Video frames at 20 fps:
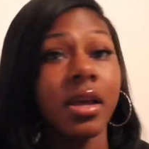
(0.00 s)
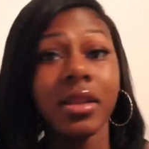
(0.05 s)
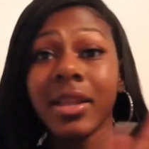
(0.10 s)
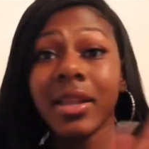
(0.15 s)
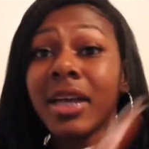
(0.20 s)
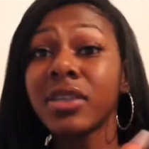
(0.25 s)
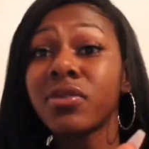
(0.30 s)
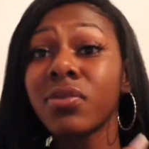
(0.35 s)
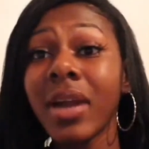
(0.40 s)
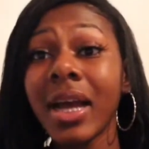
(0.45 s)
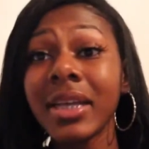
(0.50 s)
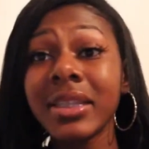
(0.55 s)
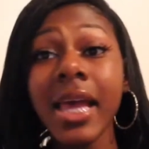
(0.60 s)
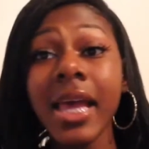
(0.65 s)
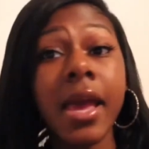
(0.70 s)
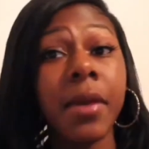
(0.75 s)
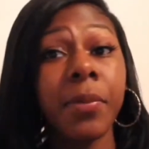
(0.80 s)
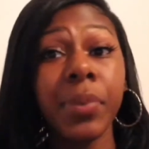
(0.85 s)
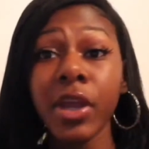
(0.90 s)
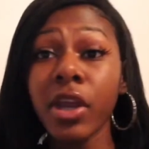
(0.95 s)
That's what I
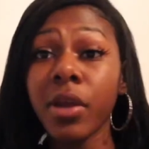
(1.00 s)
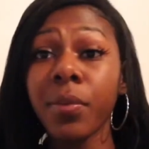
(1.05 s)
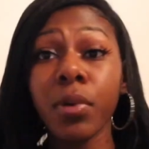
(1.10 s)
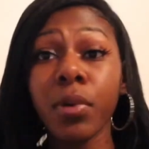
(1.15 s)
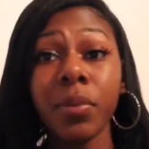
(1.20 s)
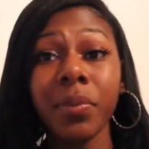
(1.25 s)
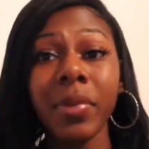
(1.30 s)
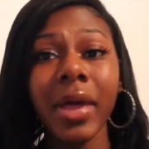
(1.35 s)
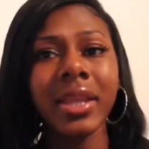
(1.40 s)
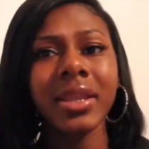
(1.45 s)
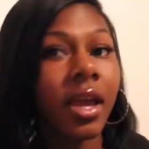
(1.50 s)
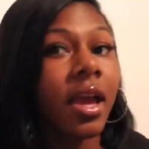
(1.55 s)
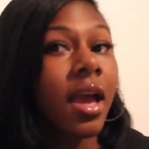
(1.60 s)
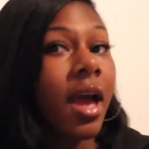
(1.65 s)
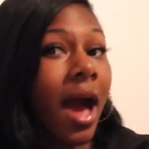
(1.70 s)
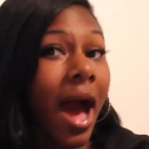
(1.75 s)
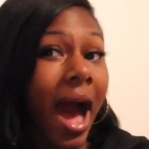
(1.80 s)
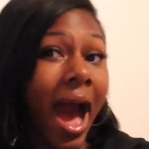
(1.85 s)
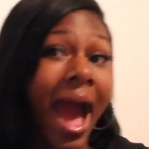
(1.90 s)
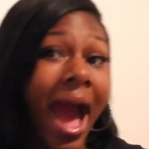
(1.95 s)
said, period, point blank.
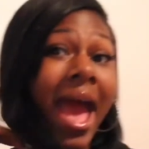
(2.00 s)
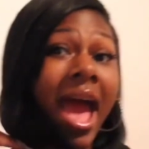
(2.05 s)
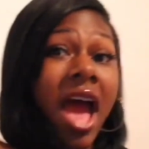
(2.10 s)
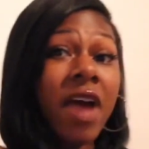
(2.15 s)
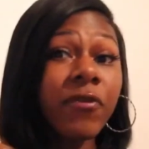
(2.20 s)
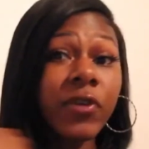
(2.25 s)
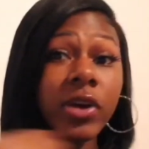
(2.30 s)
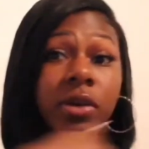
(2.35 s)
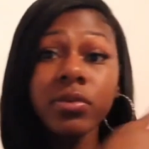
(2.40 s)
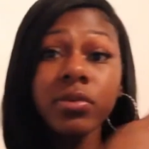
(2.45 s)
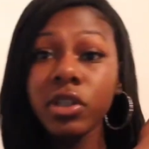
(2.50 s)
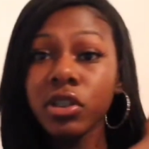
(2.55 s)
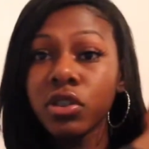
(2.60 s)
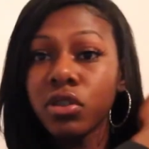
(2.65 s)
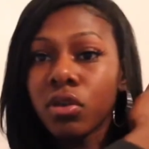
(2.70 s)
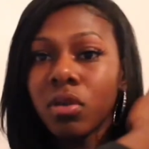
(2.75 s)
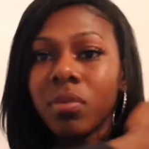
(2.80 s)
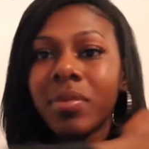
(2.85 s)
I had fun with this dude,